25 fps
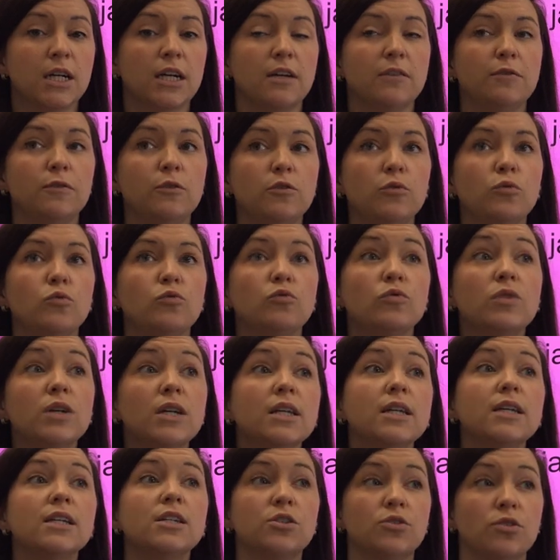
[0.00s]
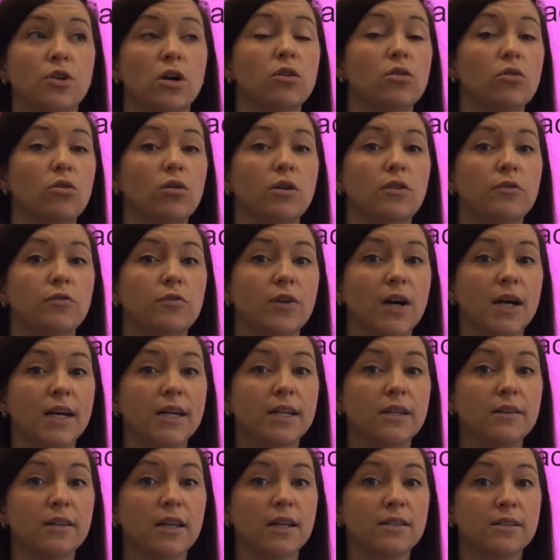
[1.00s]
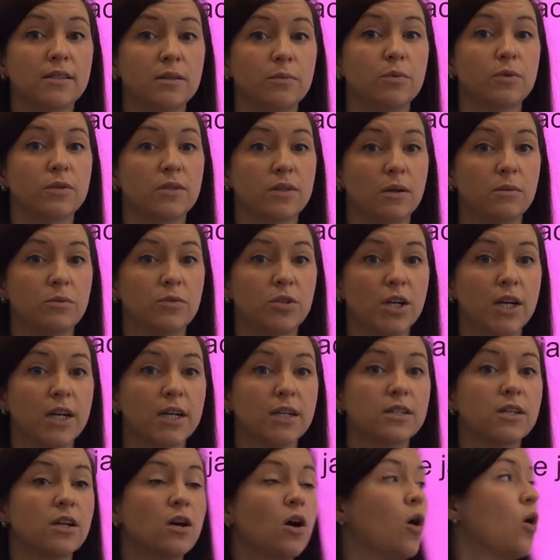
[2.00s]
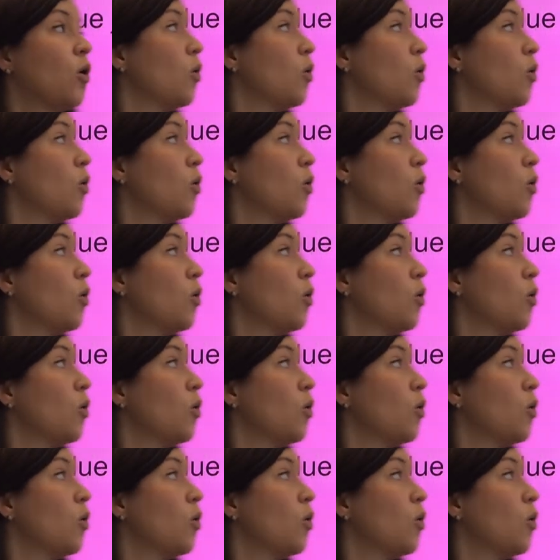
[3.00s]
If you really struggle in finding that simple subject,